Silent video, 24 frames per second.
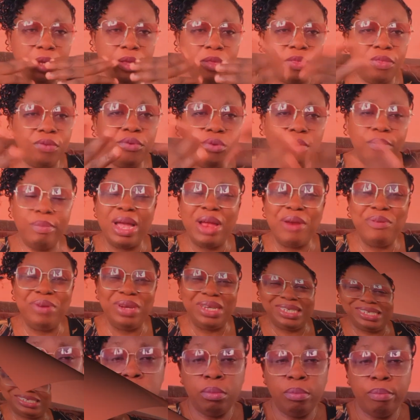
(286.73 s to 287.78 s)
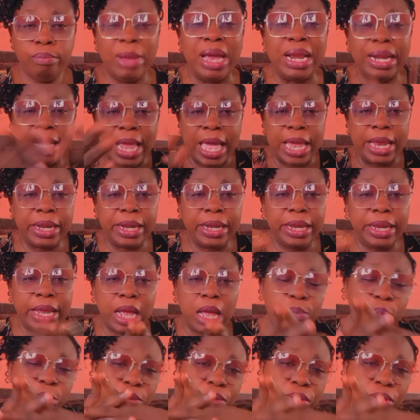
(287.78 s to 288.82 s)
through marriage. Might likely
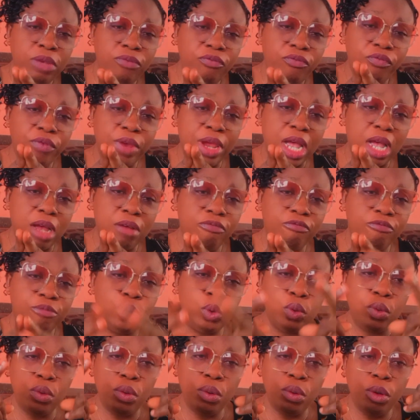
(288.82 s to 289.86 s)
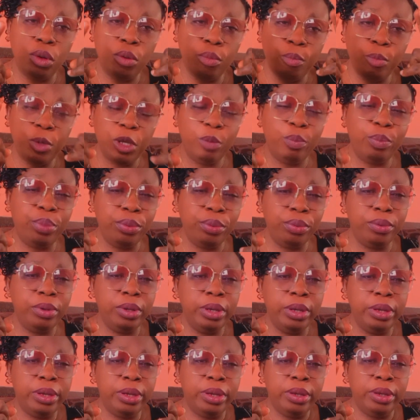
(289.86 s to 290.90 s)
happen if we have two people
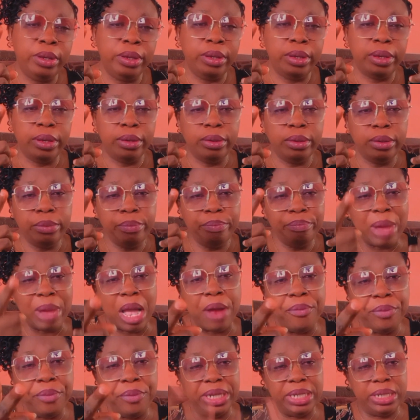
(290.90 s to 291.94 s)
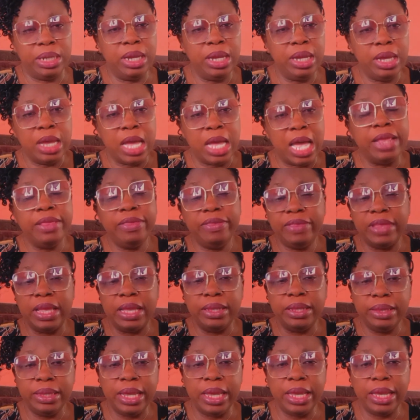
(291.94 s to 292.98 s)
married and
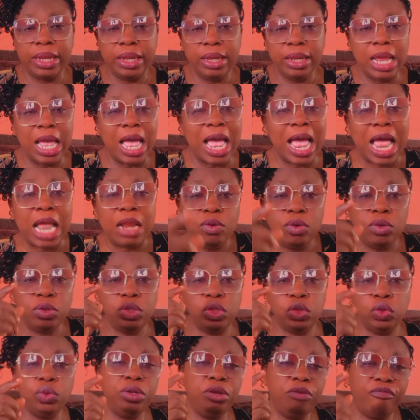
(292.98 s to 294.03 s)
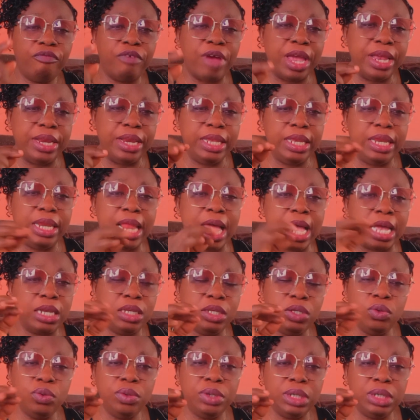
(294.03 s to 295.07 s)
then they are not unified, they lack
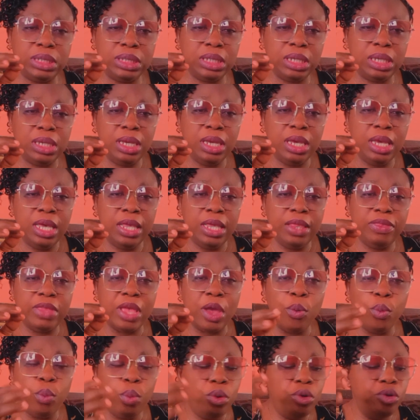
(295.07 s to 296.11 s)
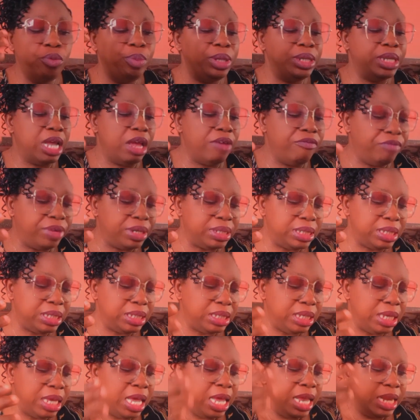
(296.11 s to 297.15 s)
unity. There will be
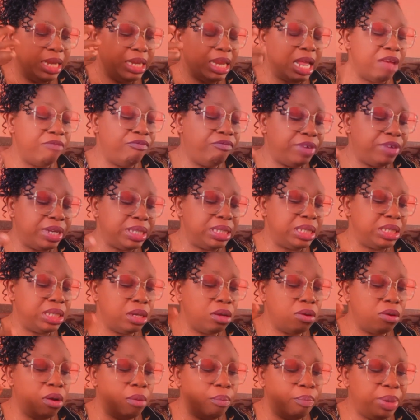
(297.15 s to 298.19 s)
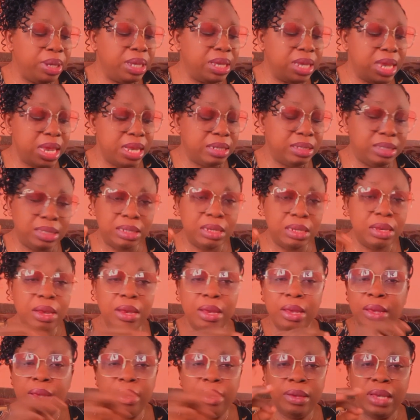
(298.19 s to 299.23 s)
diversity. Diversity complicates
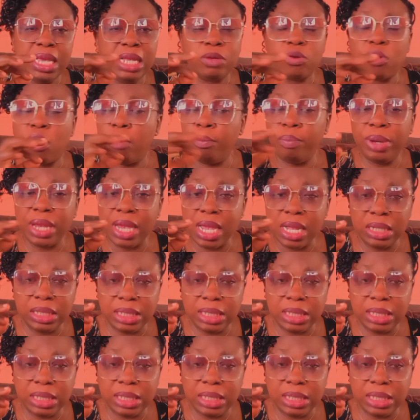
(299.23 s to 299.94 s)
It complicates